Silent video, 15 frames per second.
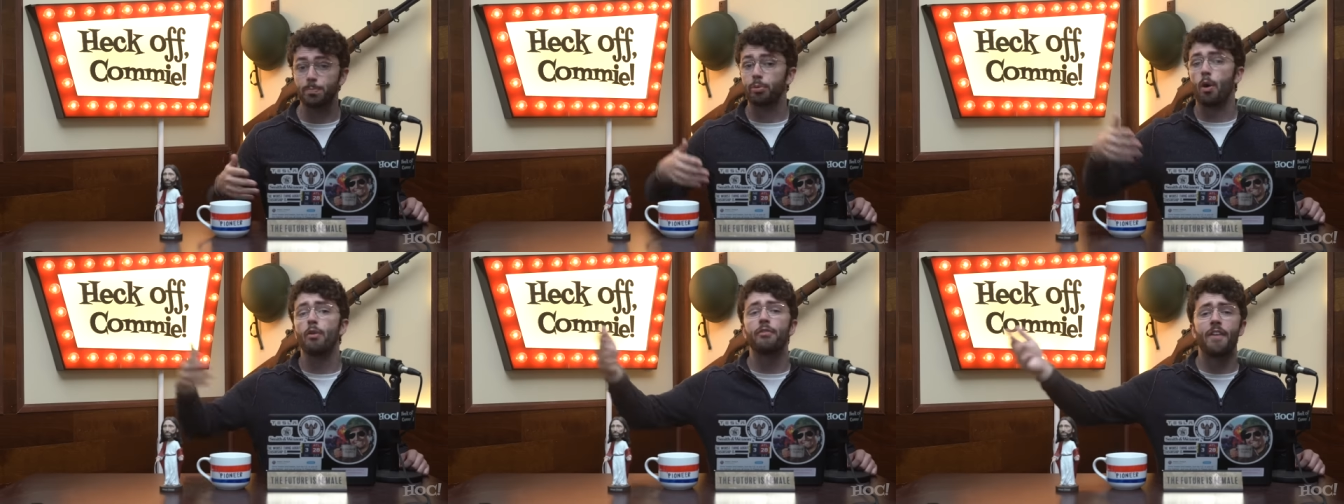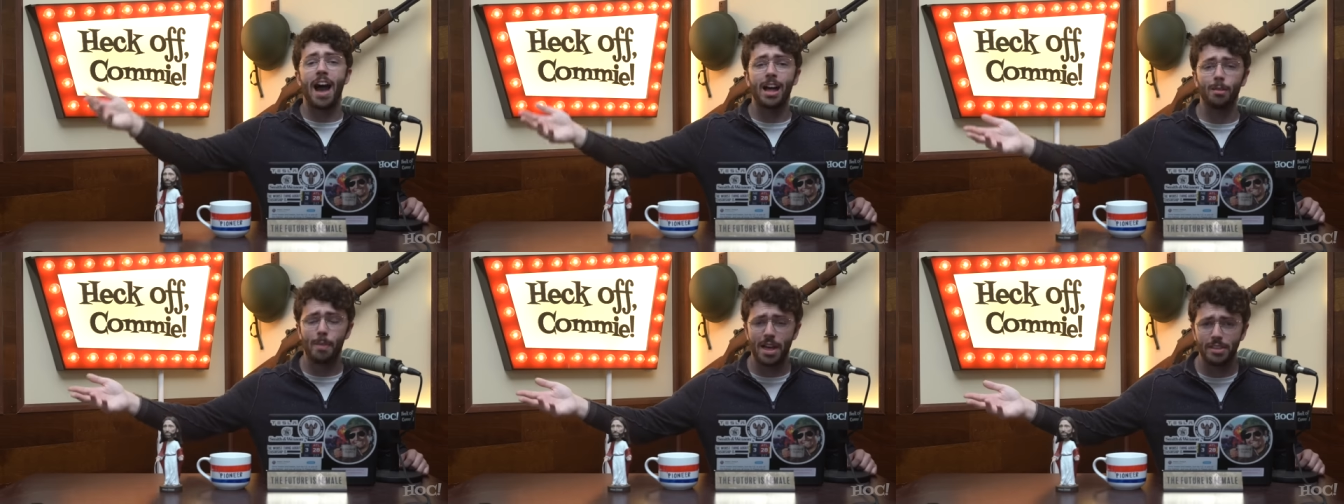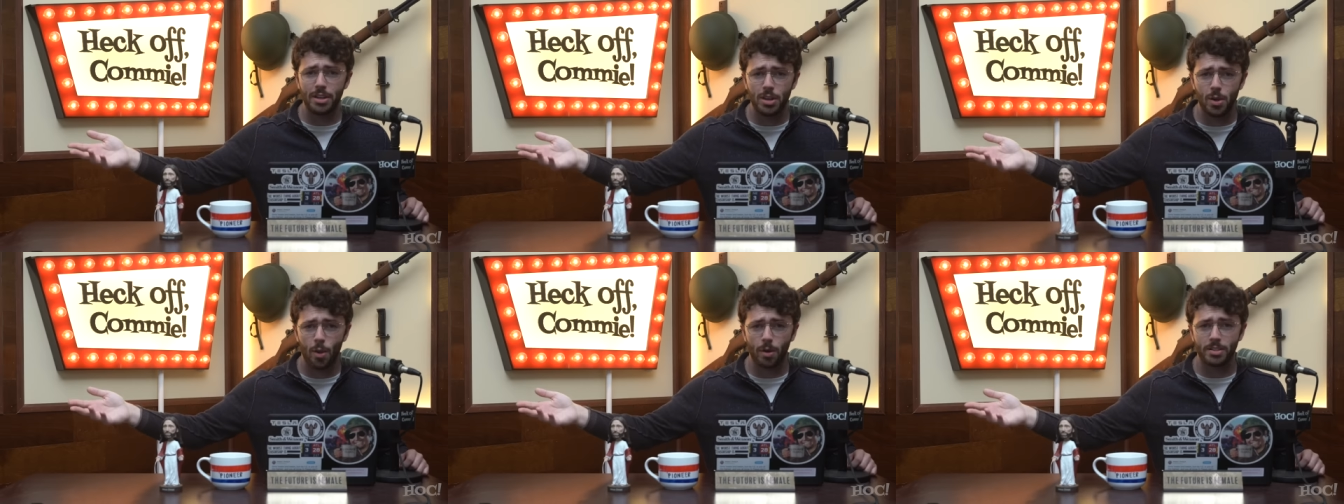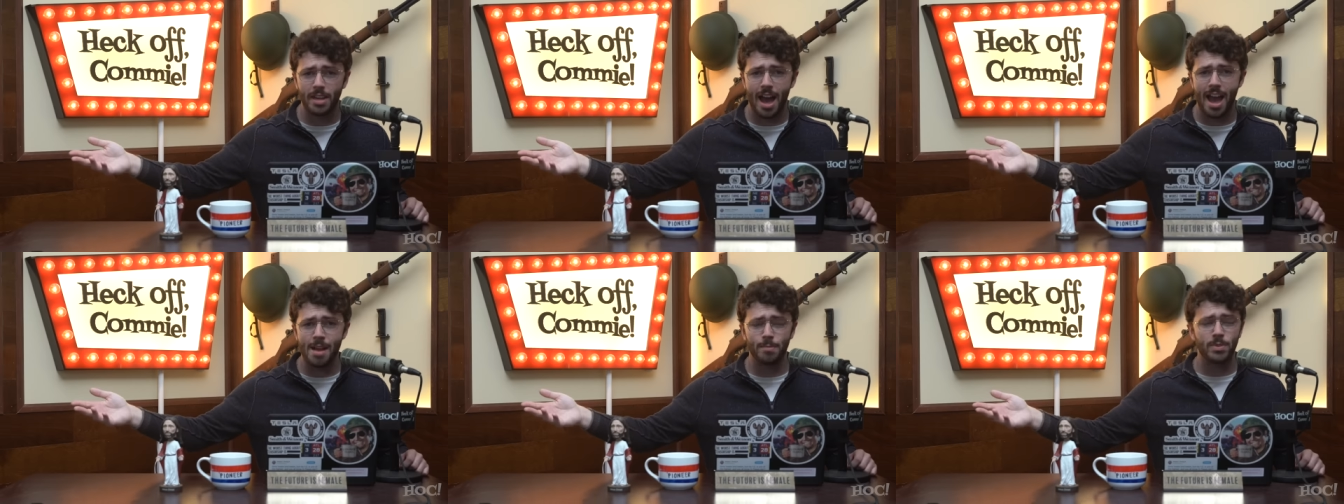profiled by the New York
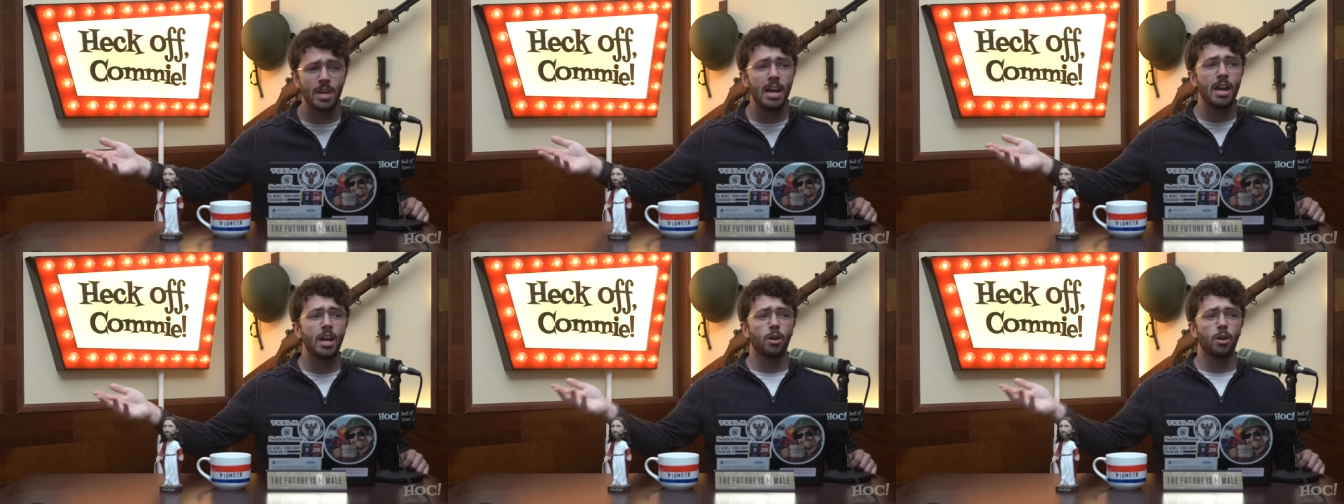Times,